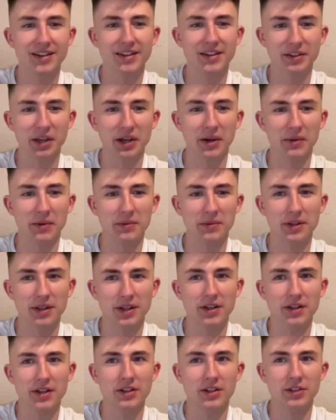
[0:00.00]
Yeah.
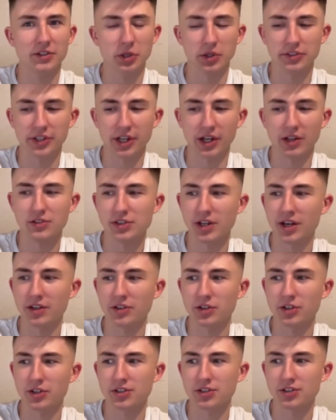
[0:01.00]
So it sounds
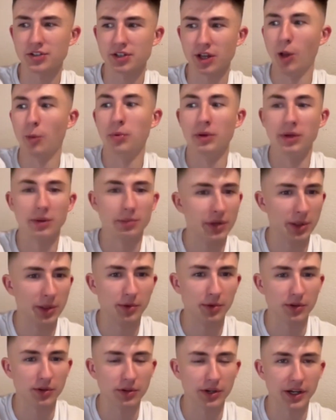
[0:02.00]
like just helping
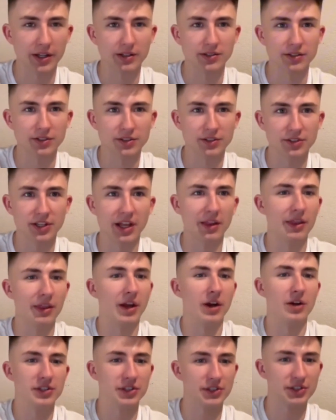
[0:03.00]
people and seeing
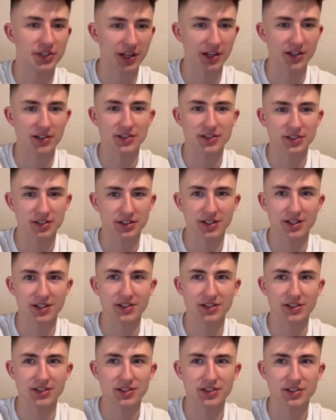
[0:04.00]
their success
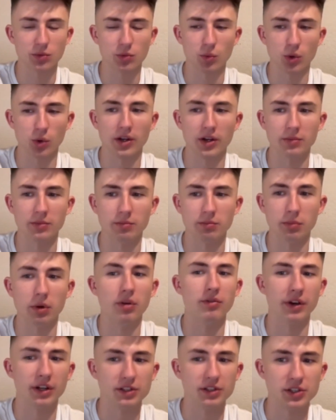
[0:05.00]
is what
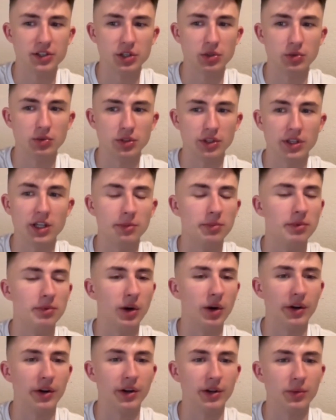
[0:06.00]
motivates you to keep
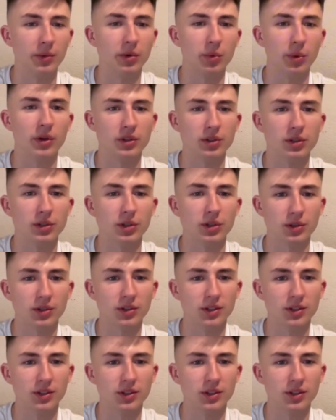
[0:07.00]
going with what you do.